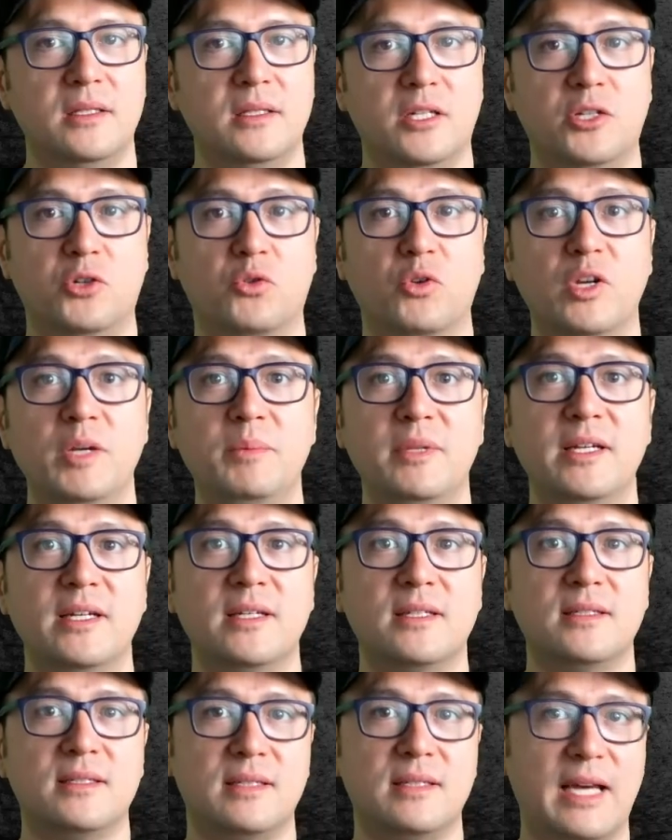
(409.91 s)
The
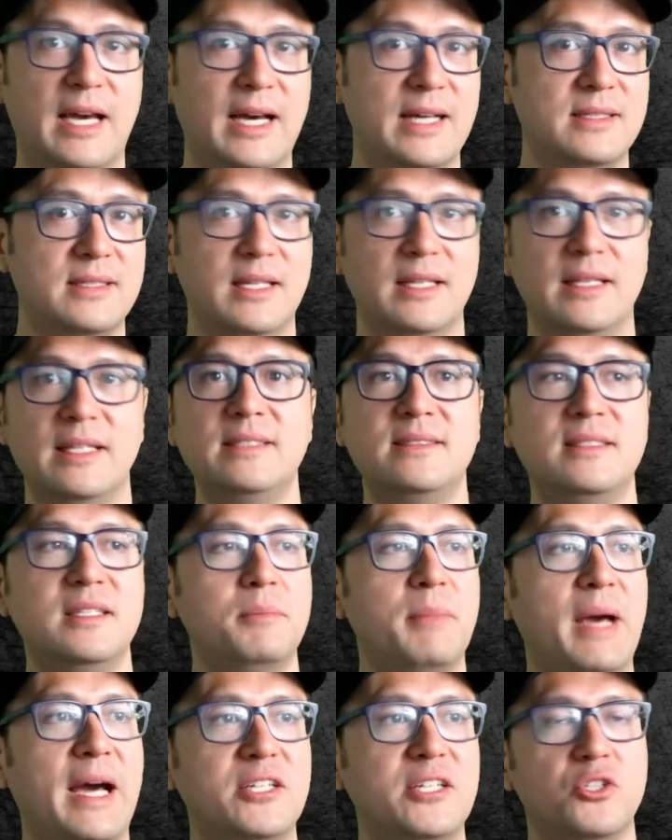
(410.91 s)
Greeblix has a
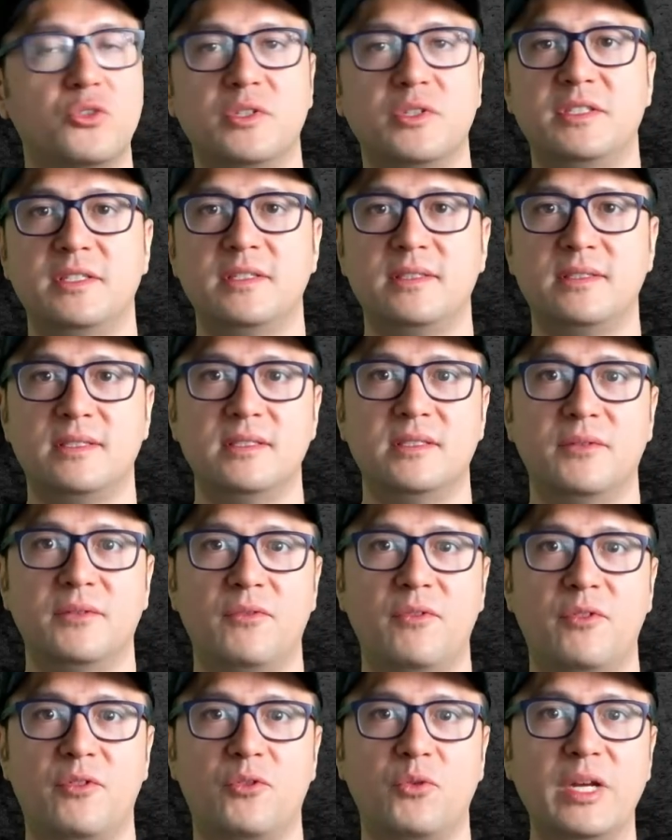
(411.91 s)
listed magic resistance
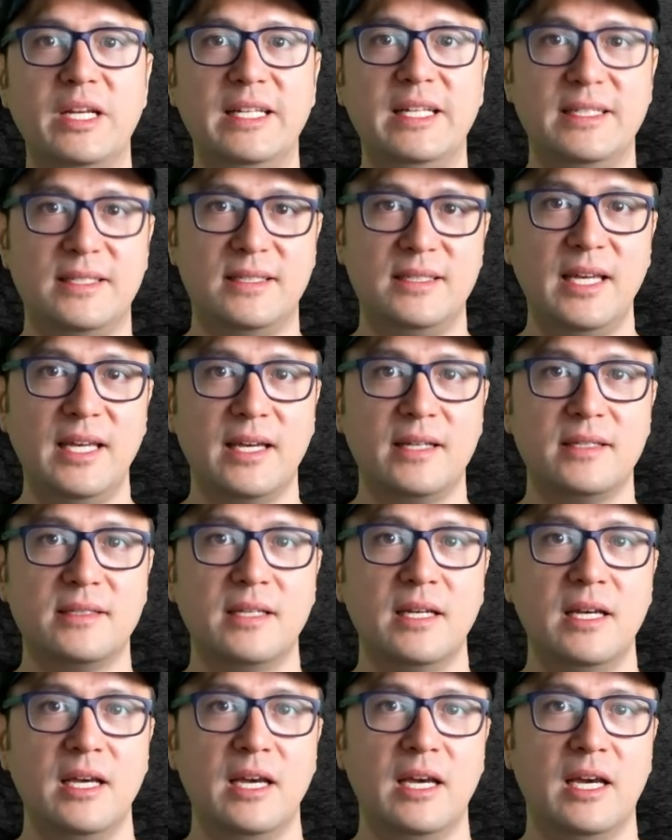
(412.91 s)
of
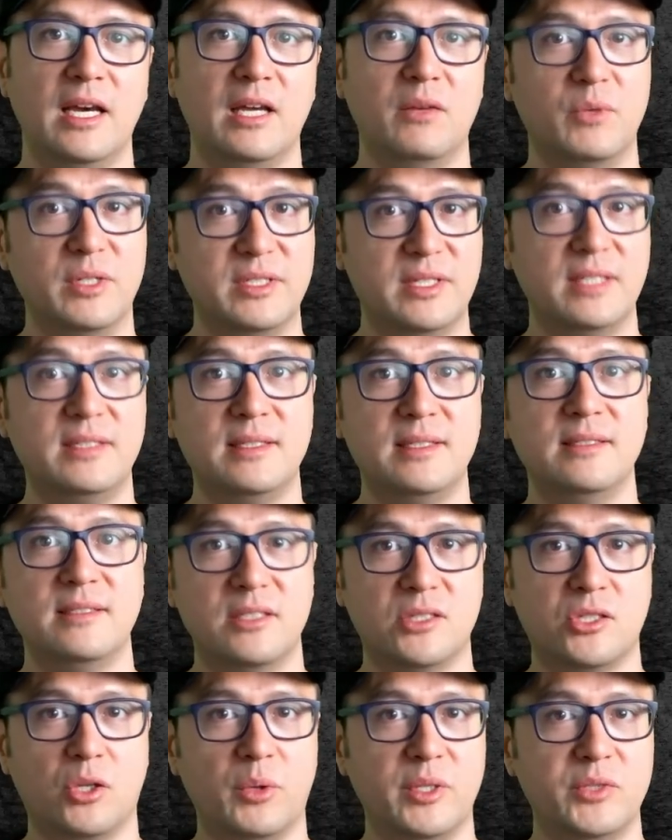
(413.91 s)
3d6, and resistance
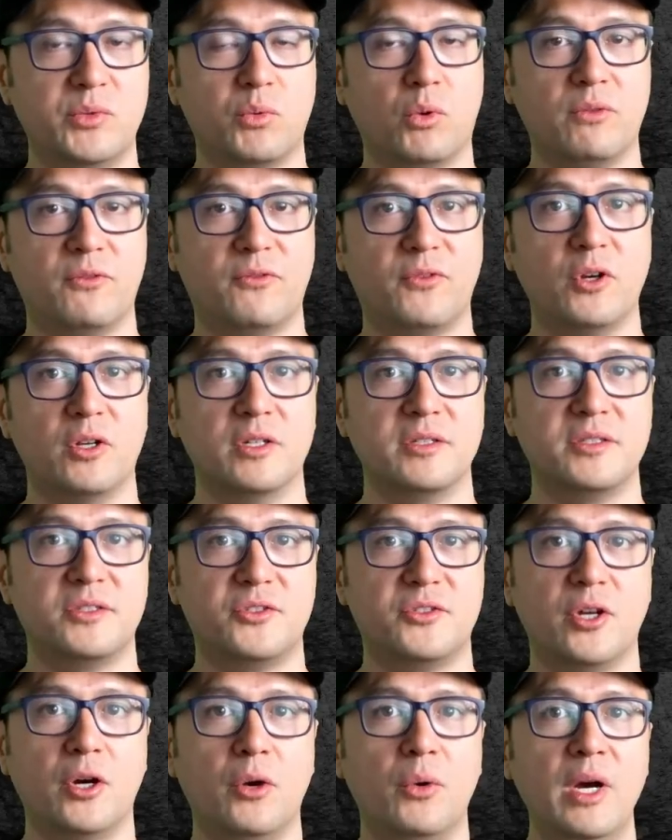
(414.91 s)
is always rolled
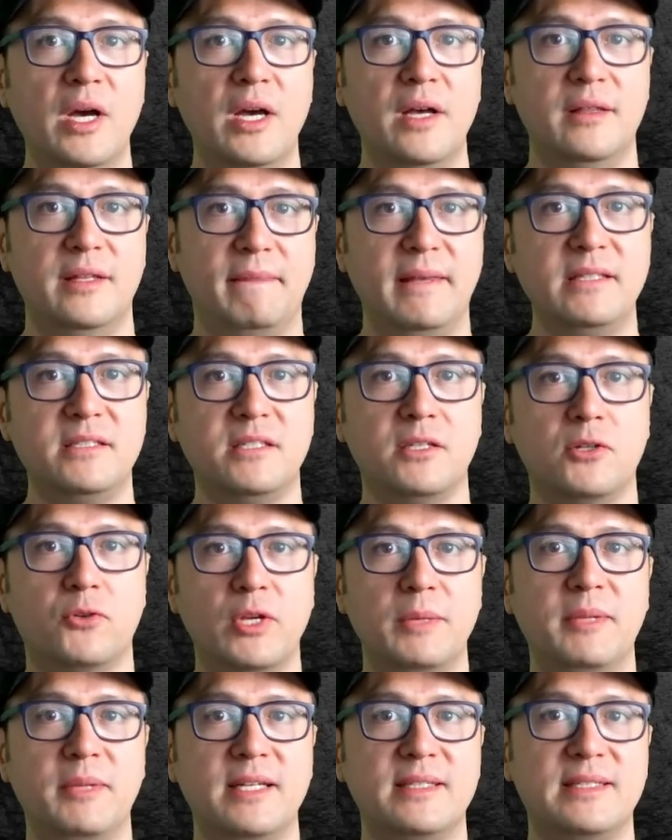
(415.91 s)
first. So this
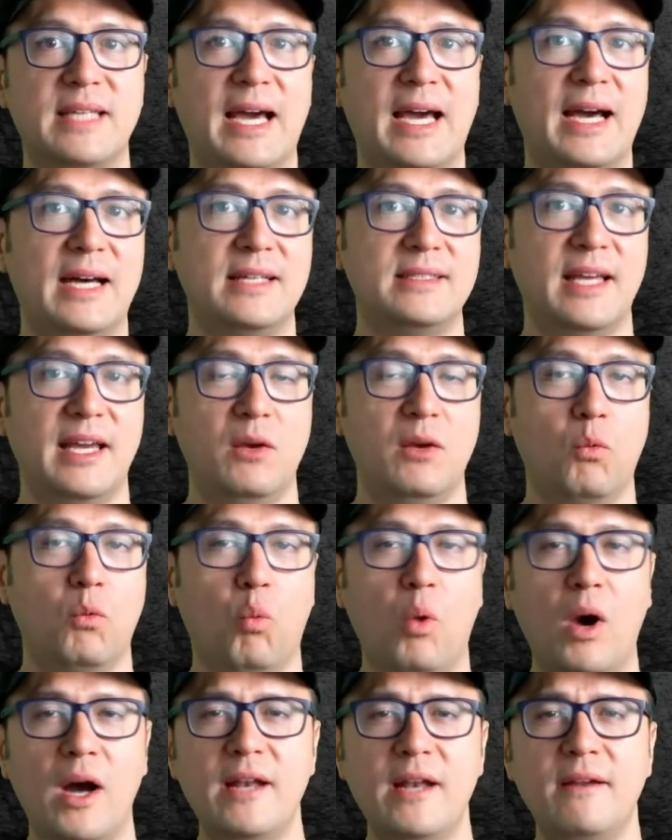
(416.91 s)
Greeblix has a
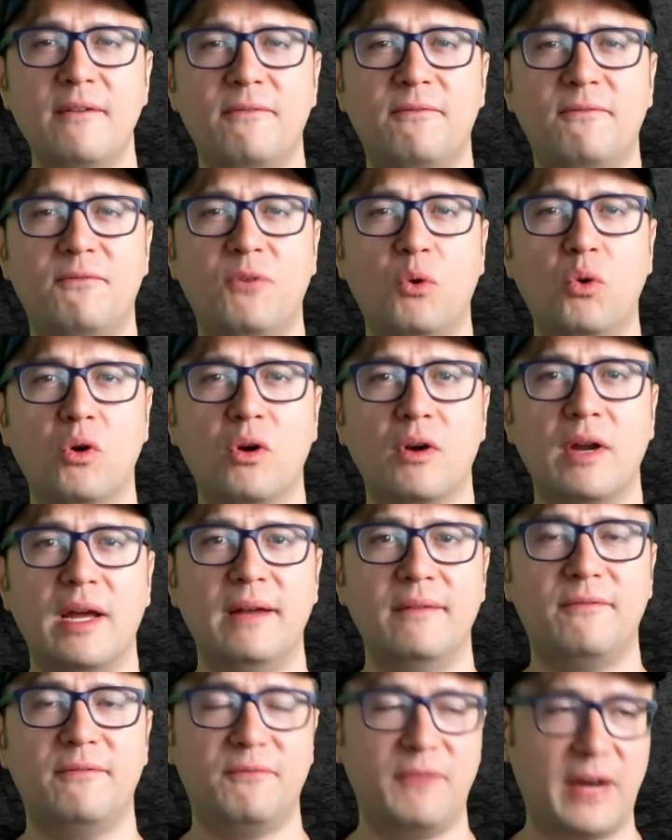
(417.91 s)
1, 4,
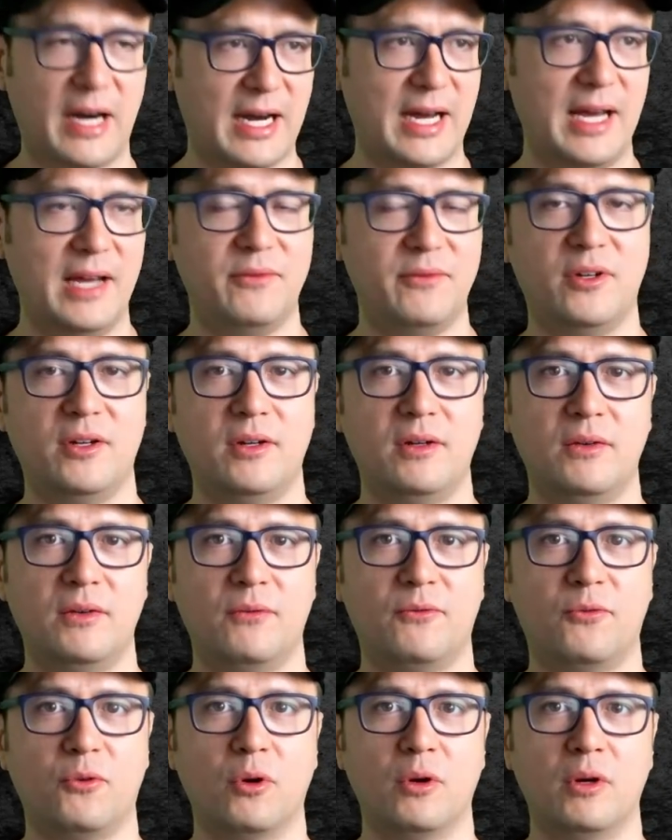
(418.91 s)
and 5
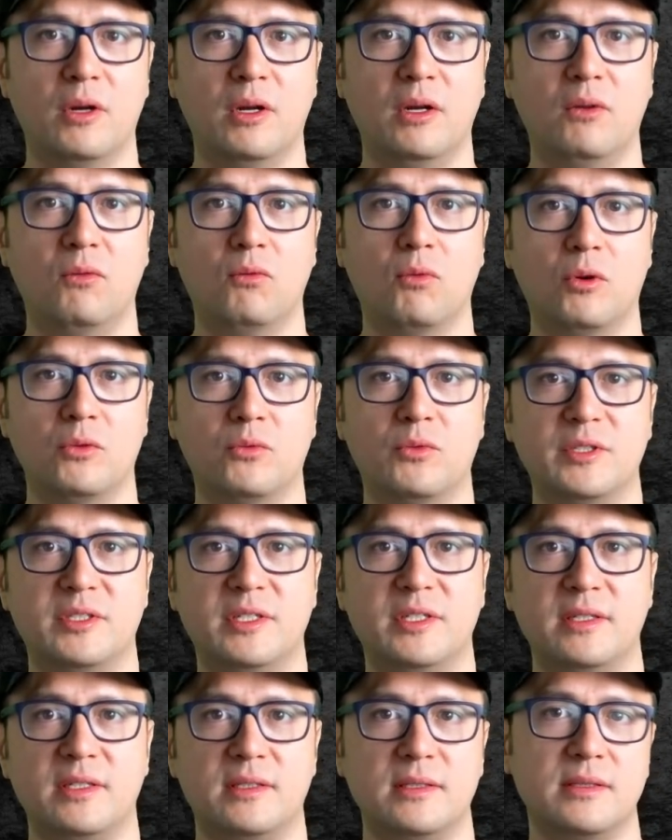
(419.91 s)
for rolled
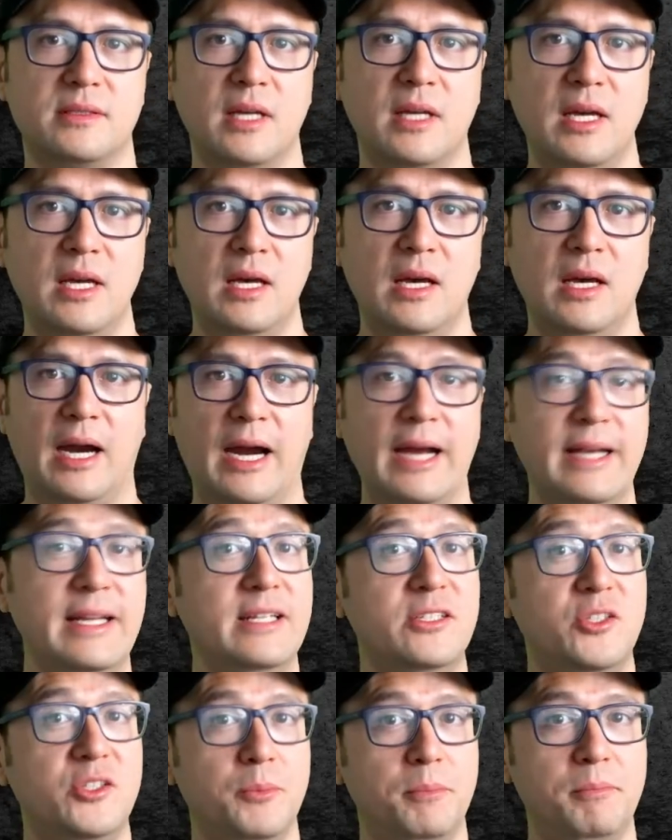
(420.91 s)
resistance. I
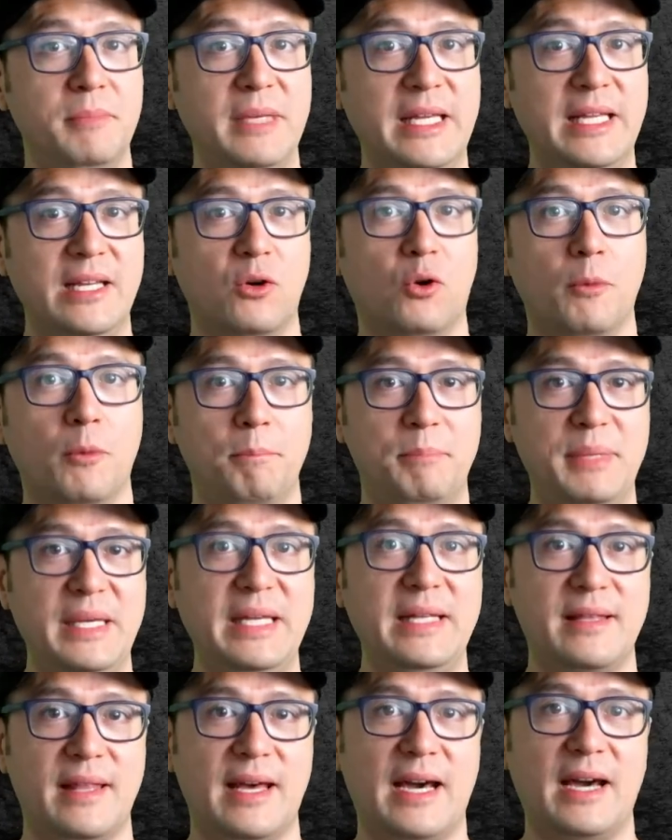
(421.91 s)
need to meet or
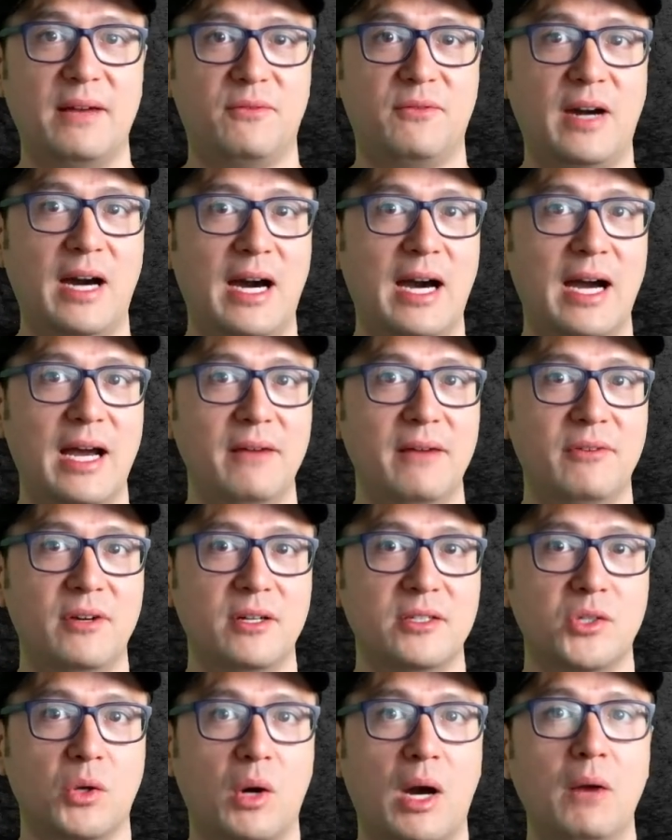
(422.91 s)
beat that 5,
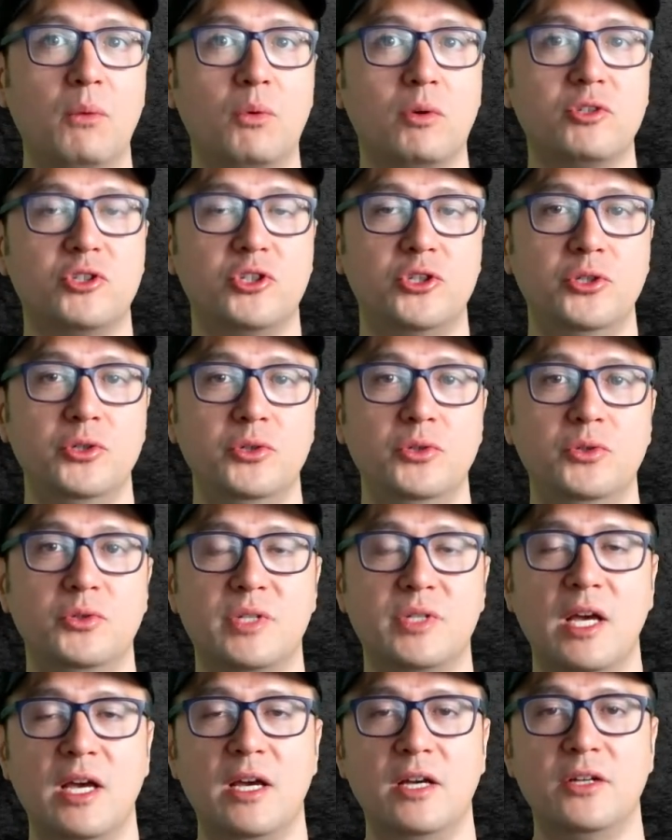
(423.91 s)
so I will
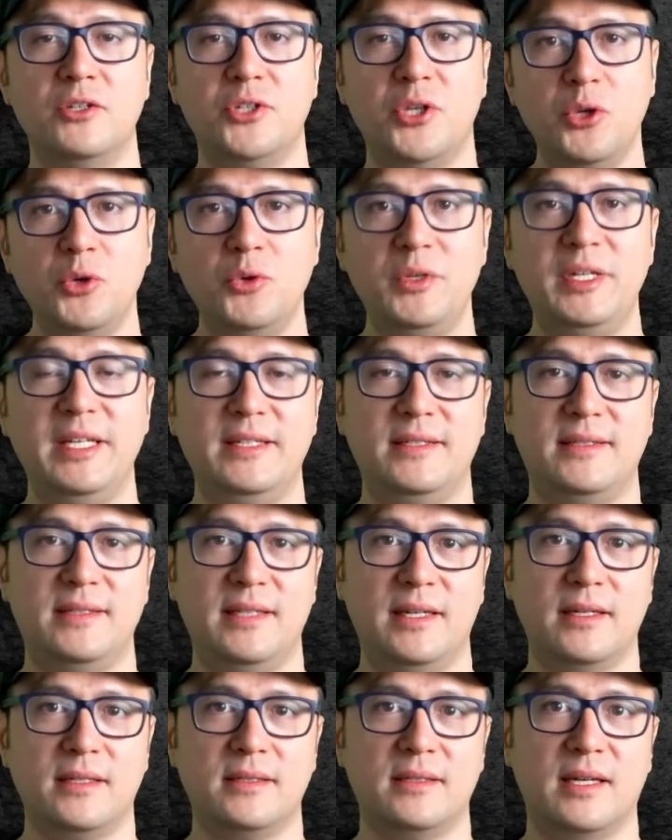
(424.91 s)
choose
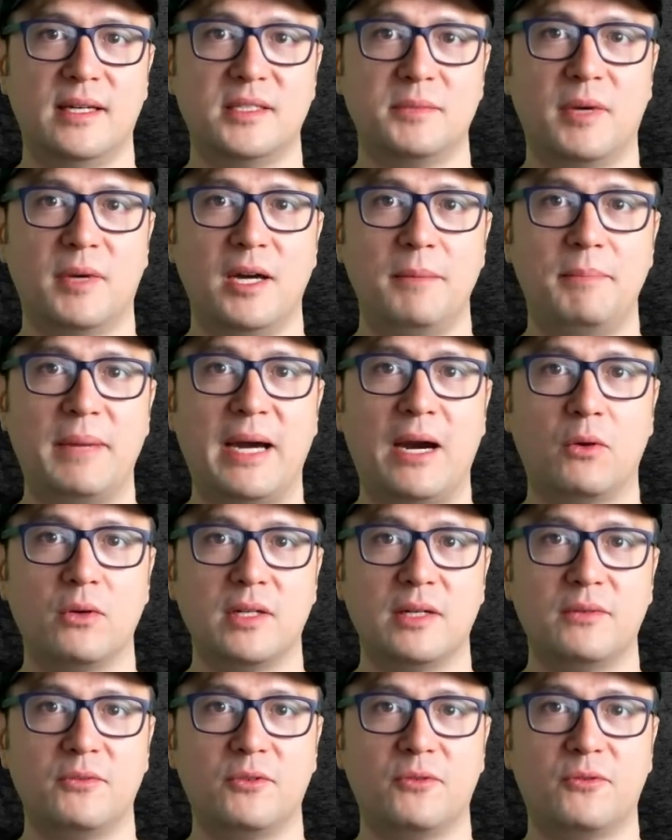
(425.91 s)
2d6 as my
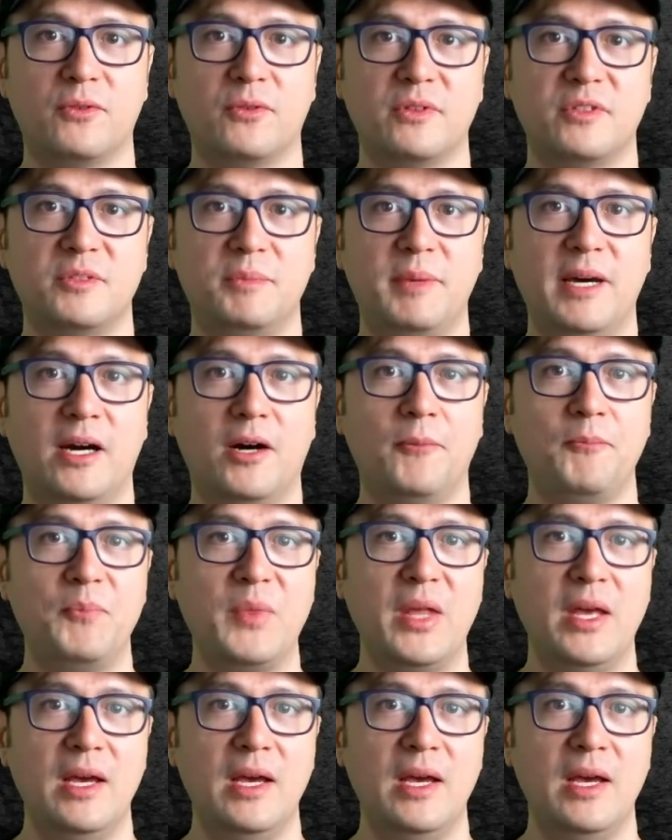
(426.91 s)
power level for the spell.